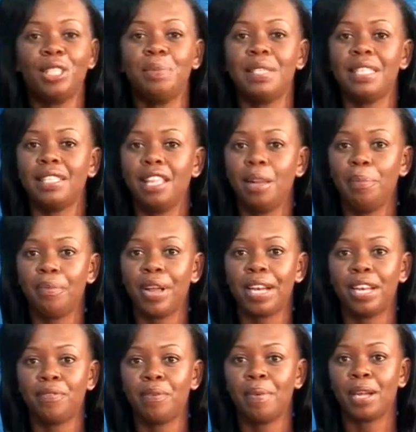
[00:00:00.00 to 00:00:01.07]
be
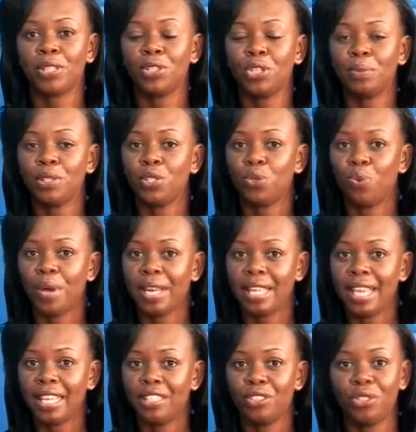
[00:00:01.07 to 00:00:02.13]
celebrated from October
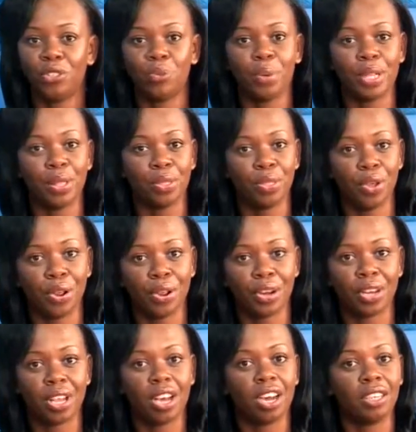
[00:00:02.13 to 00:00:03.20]
20th to
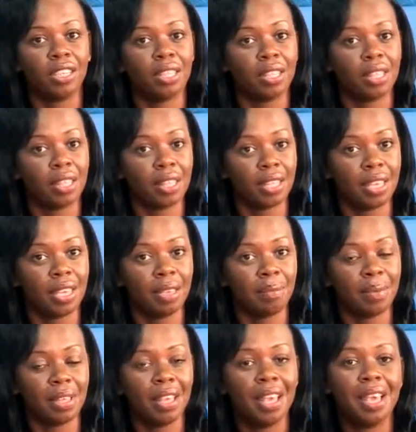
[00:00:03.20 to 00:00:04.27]
23rd under the
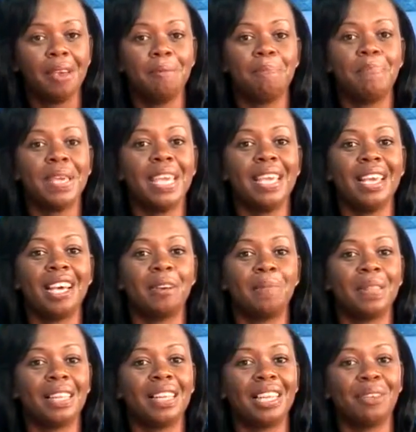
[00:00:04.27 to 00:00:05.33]
theme, Be
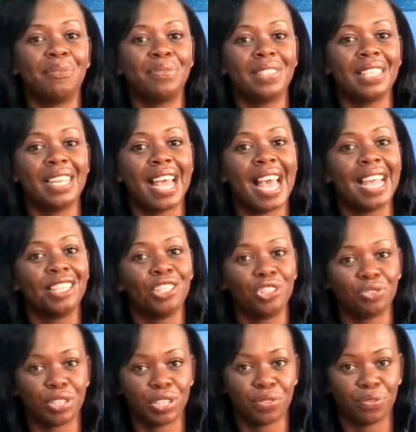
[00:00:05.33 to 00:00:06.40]
Uplifted and
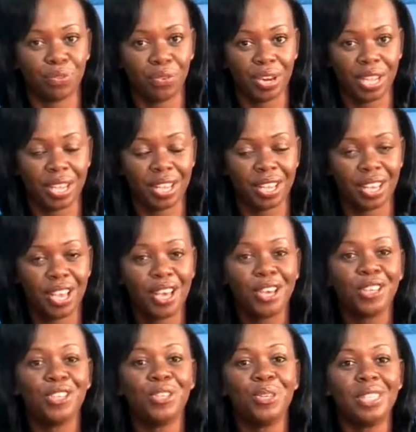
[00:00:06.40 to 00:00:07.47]
Stress-Free.
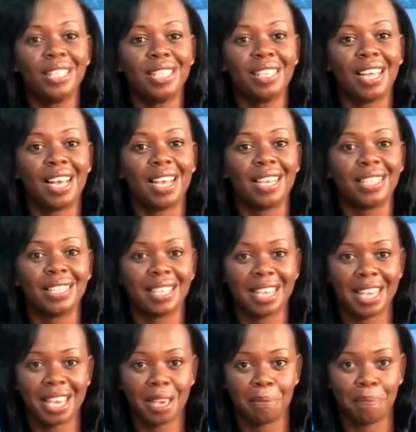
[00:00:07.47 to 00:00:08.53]
Utilize
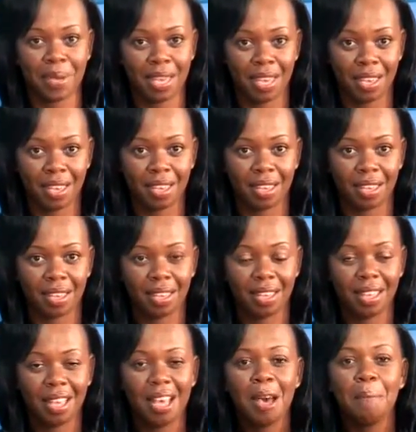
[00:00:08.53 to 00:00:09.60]
EAP.
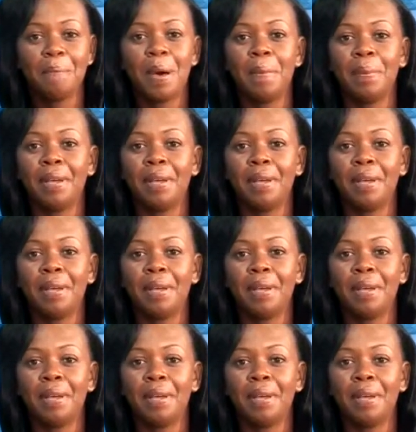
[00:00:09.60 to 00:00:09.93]
Public